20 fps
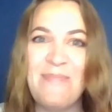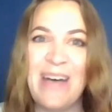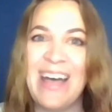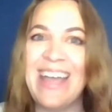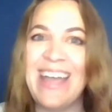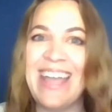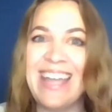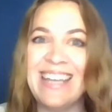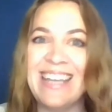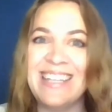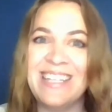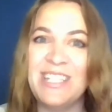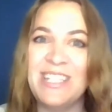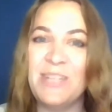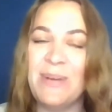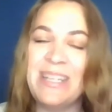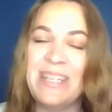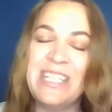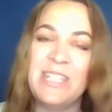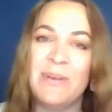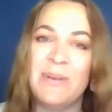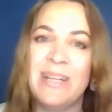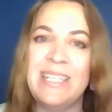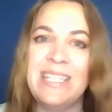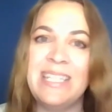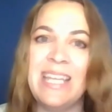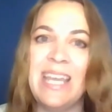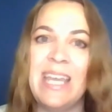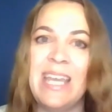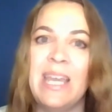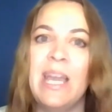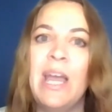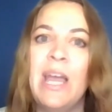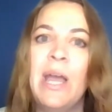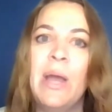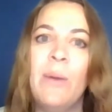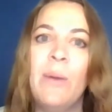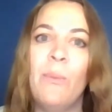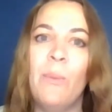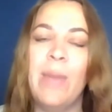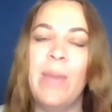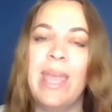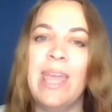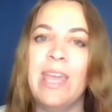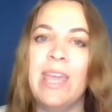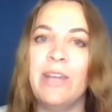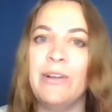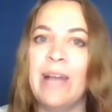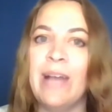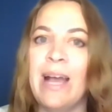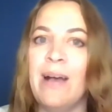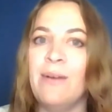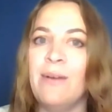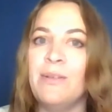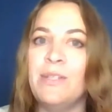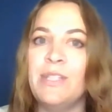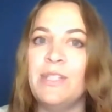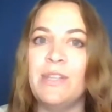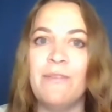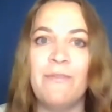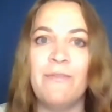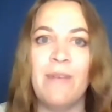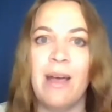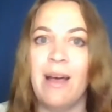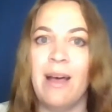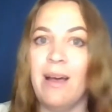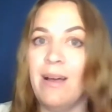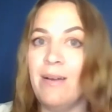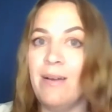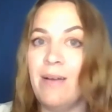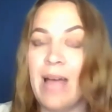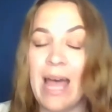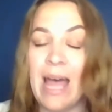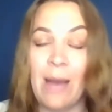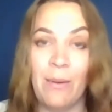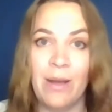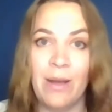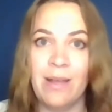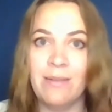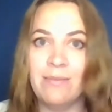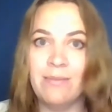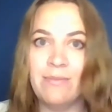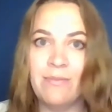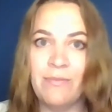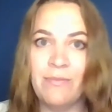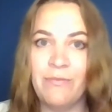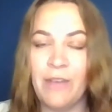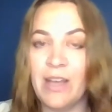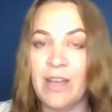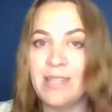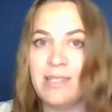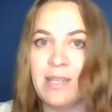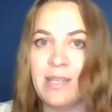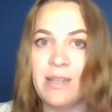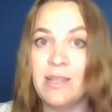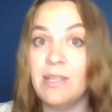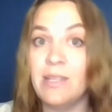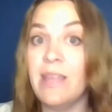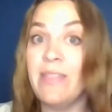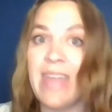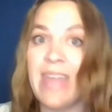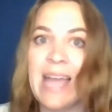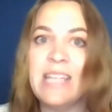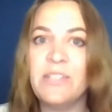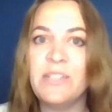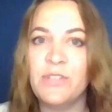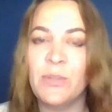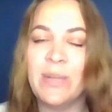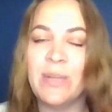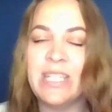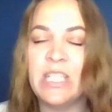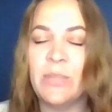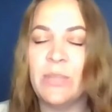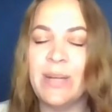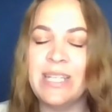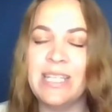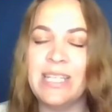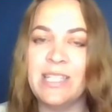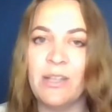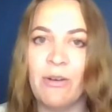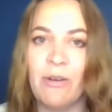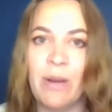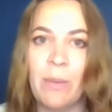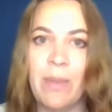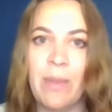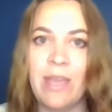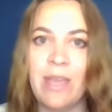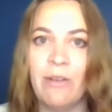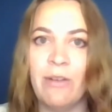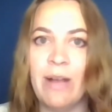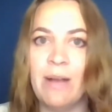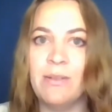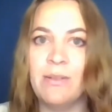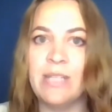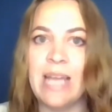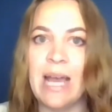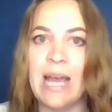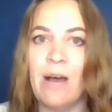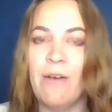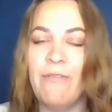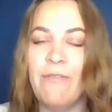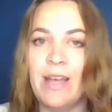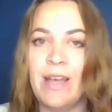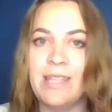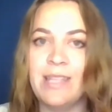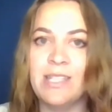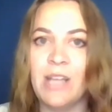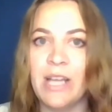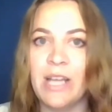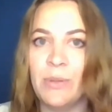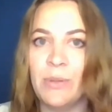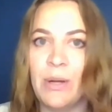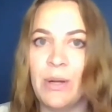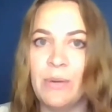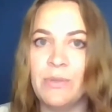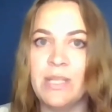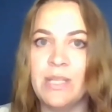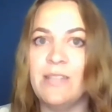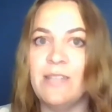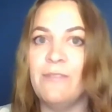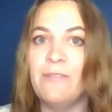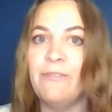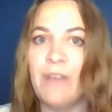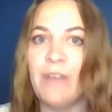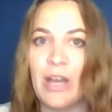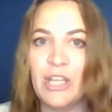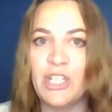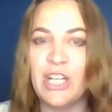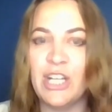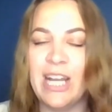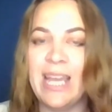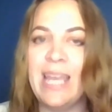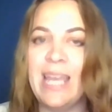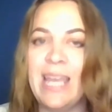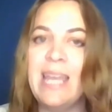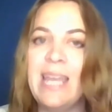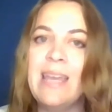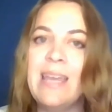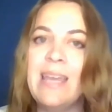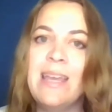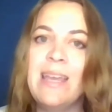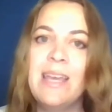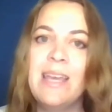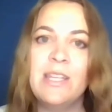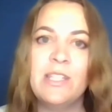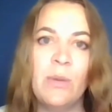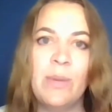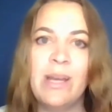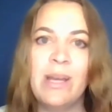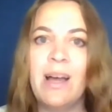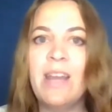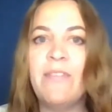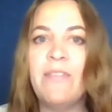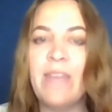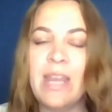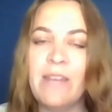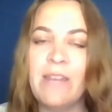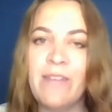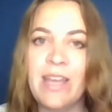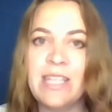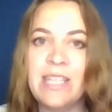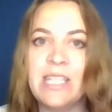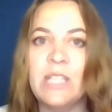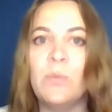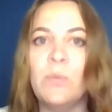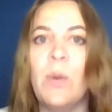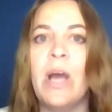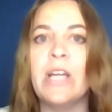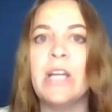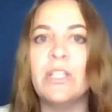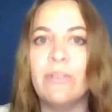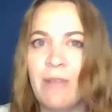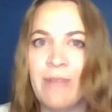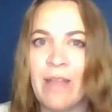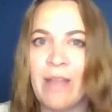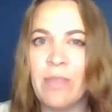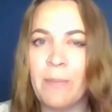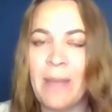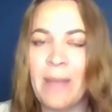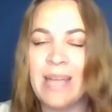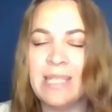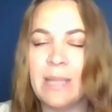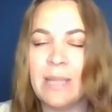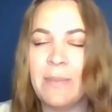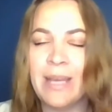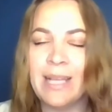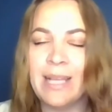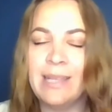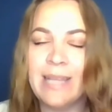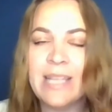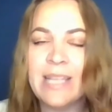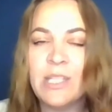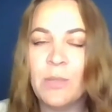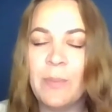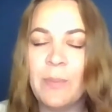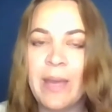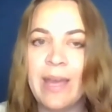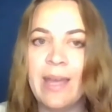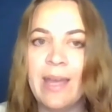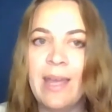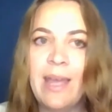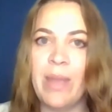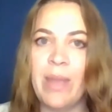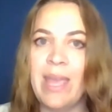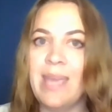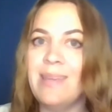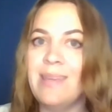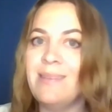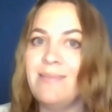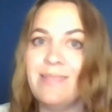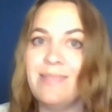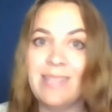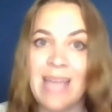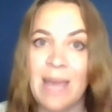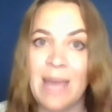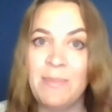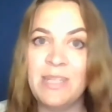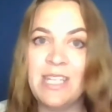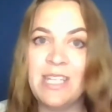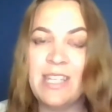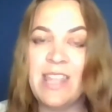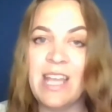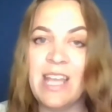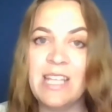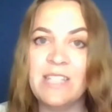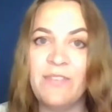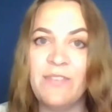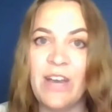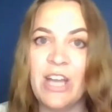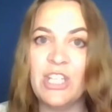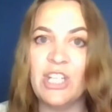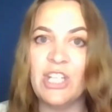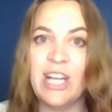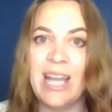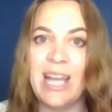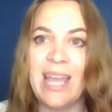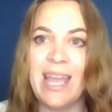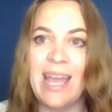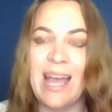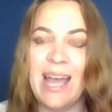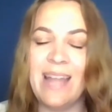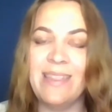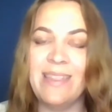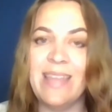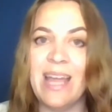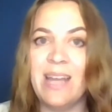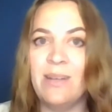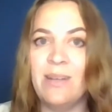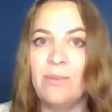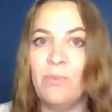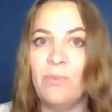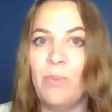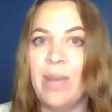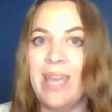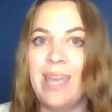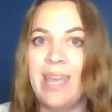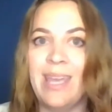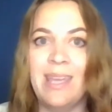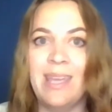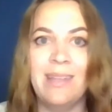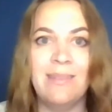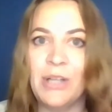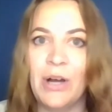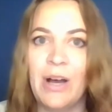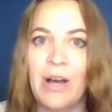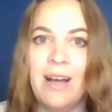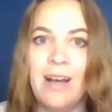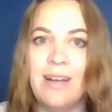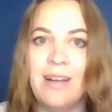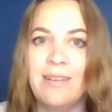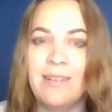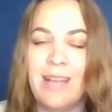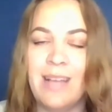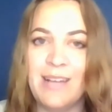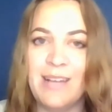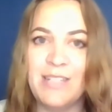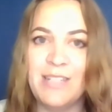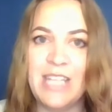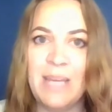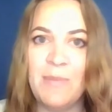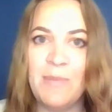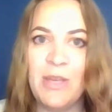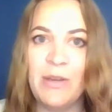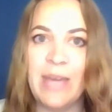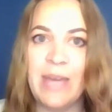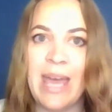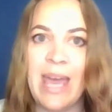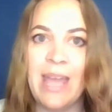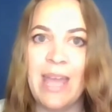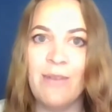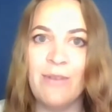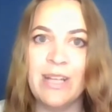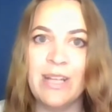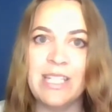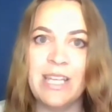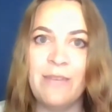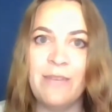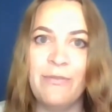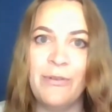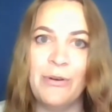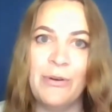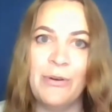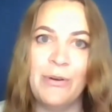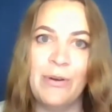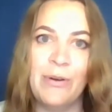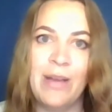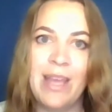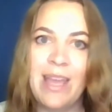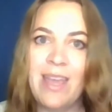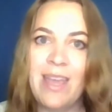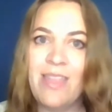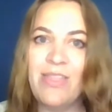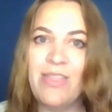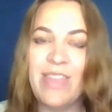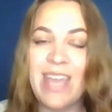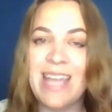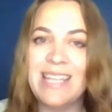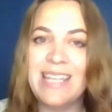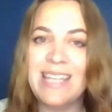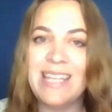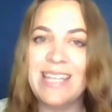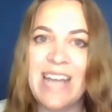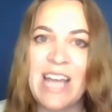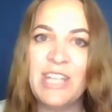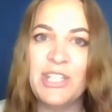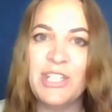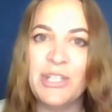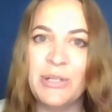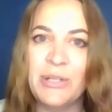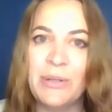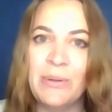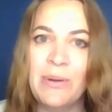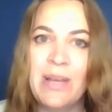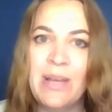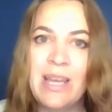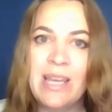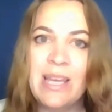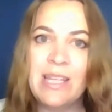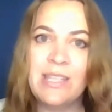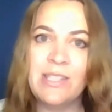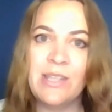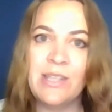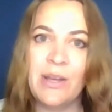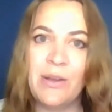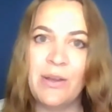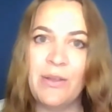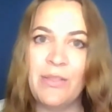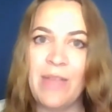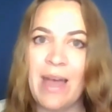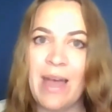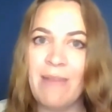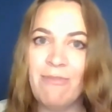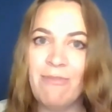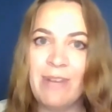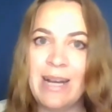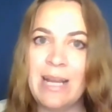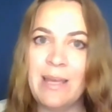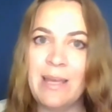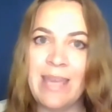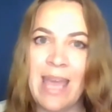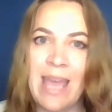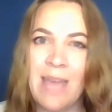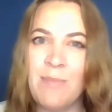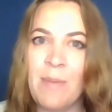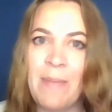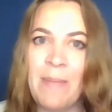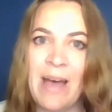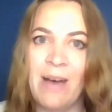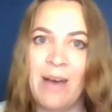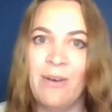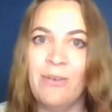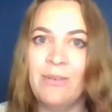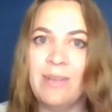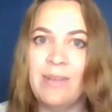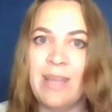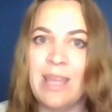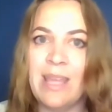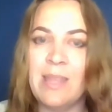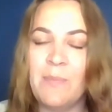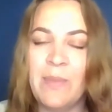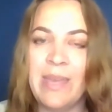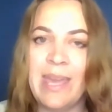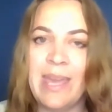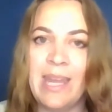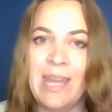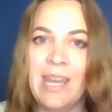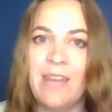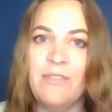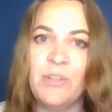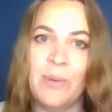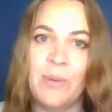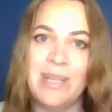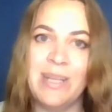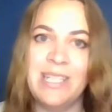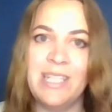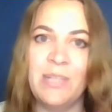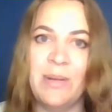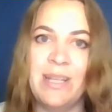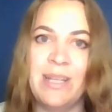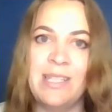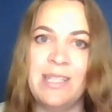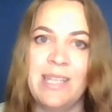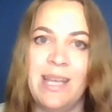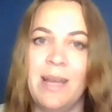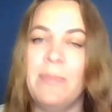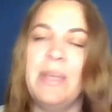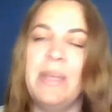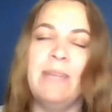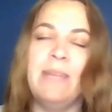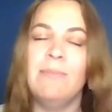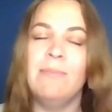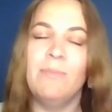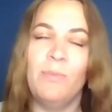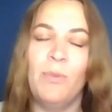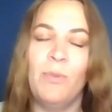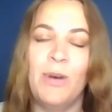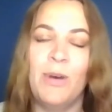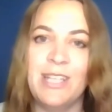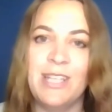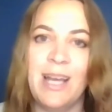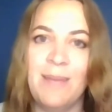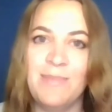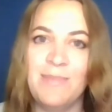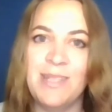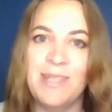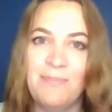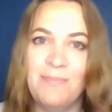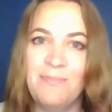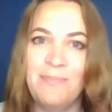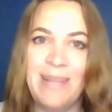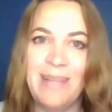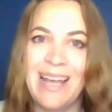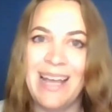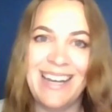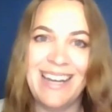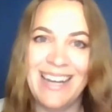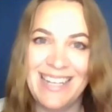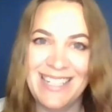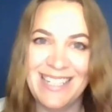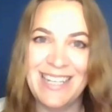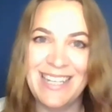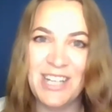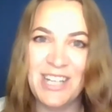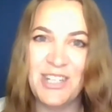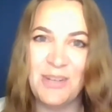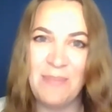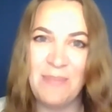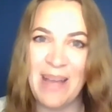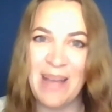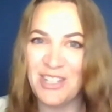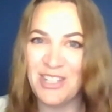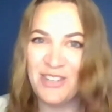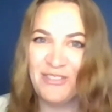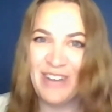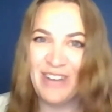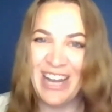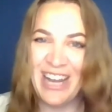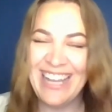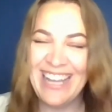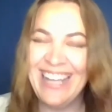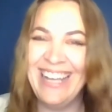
but in 2020, we crowned uh, our first in, at the end of 2020 sorry we crowned our first title holders virtually so we kind of innovated worked around the pandemic a little bit we came and did things virtually and then we got our, our team uk ready for the international so that really came about at the beginning of 2020 i mean what a time to plan an international pageant, right?